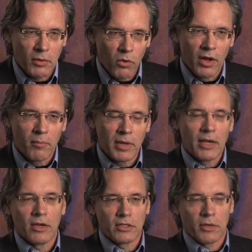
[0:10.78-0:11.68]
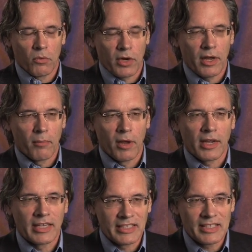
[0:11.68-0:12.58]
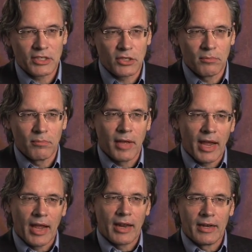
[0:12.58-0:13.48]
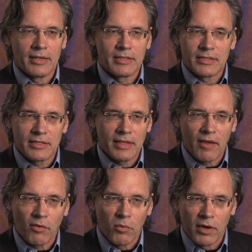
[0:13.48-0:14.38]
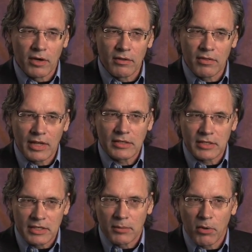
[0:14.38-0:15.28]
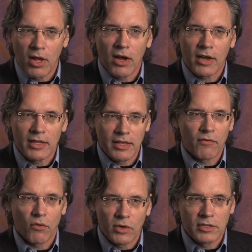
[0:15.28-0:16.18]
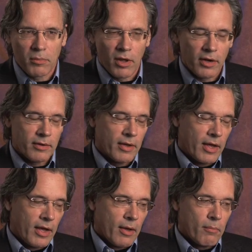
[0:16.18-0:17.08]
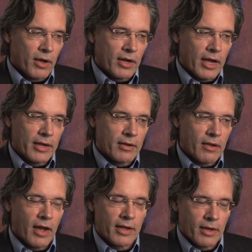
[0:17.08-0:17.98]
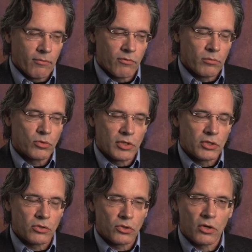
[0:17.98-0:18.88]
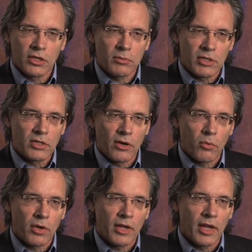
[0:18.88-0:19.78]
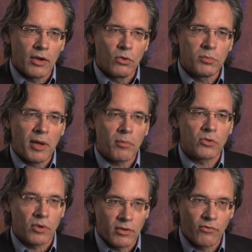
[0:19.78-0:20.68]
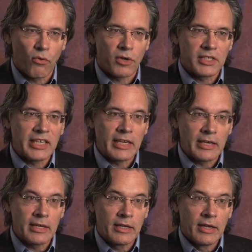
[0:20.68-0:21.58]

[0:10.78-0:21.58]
one because I work on a blogging system, and everyone thinks it's a blog, and therefore it's a blog. But I come from traditional journalism. I started working at newspapers when I was 14,